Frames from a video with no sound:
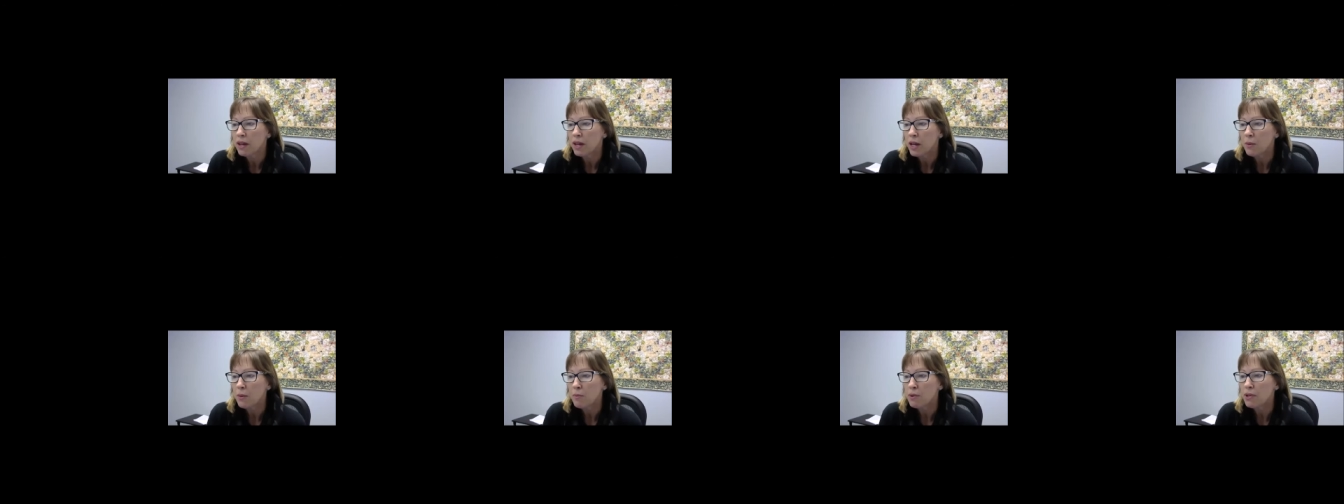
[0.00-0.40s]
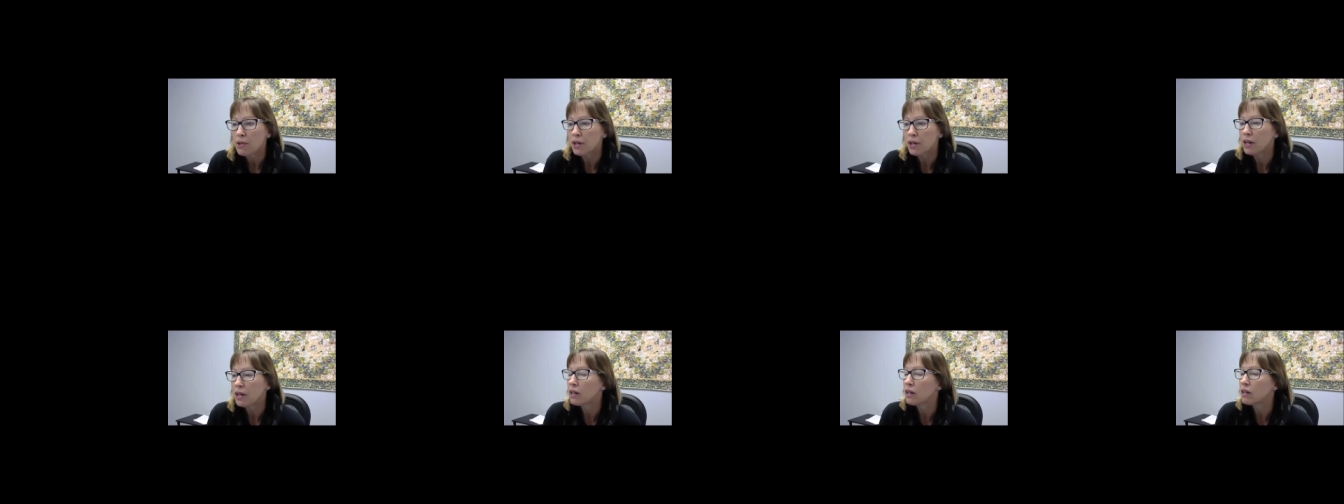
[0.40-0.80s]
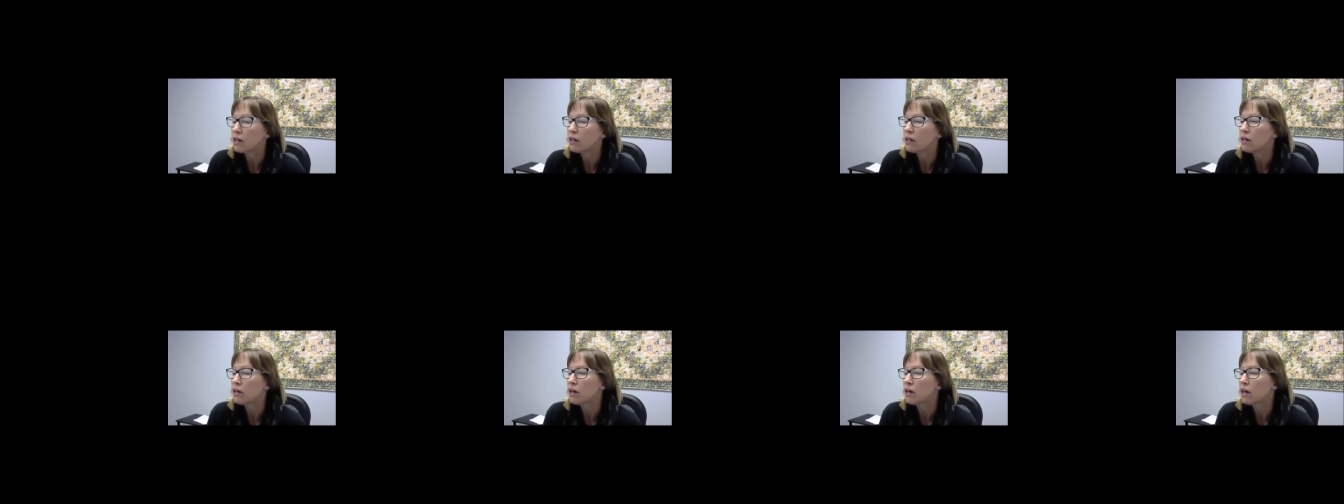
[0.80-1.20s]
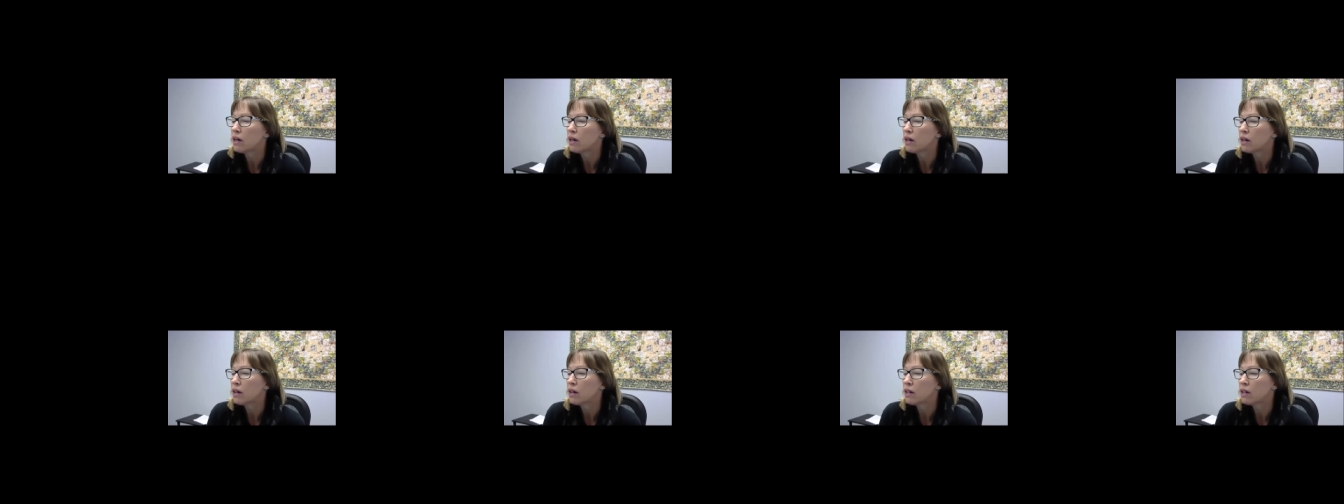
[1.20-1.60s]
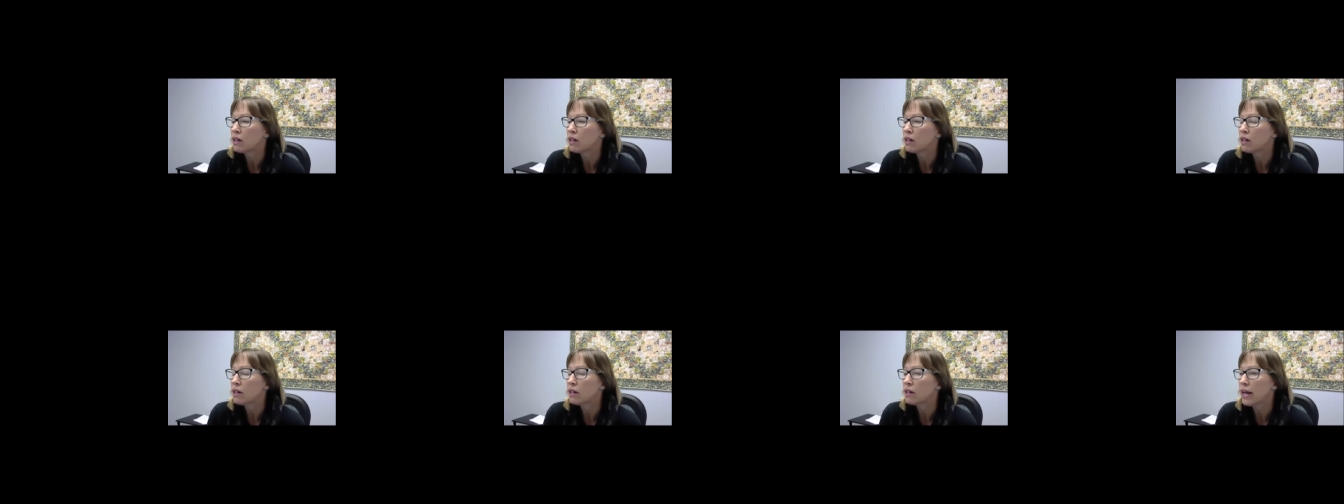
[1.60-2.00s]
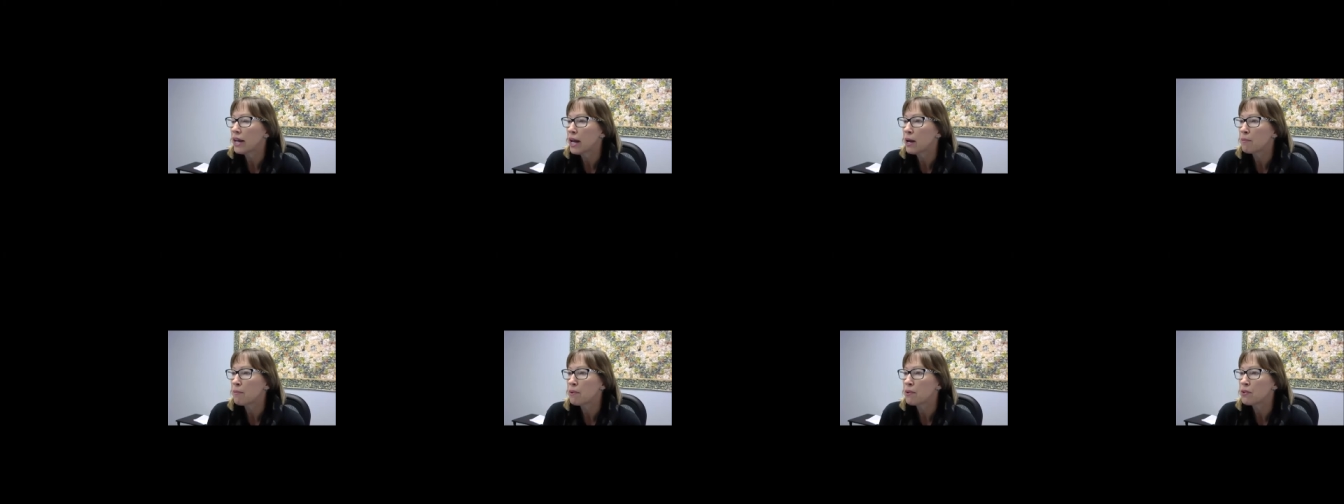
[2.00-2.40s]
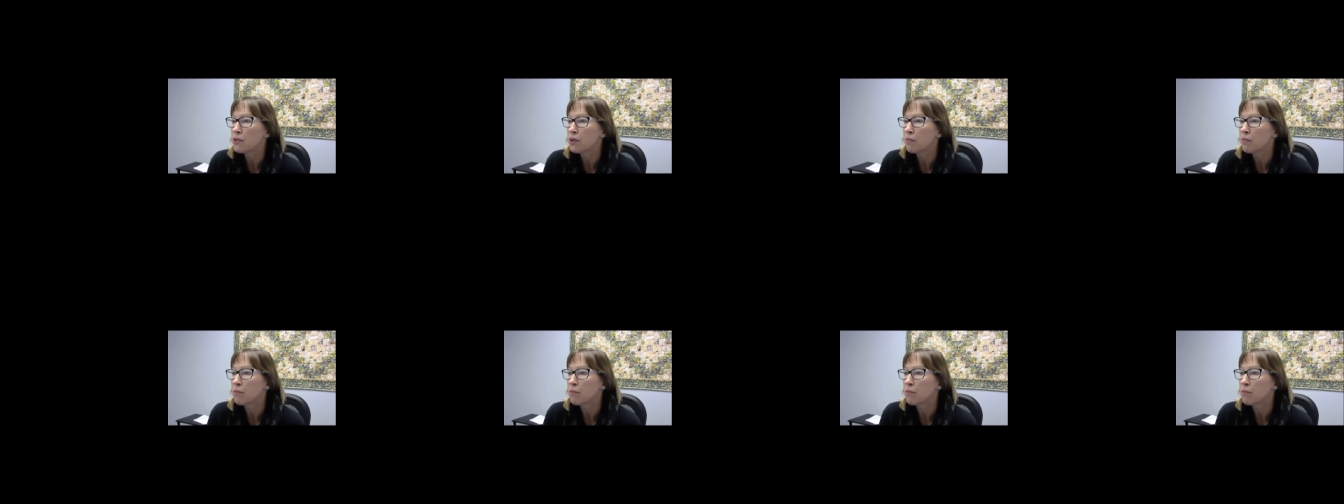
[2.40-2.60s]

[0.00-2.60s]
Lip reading: particular campus.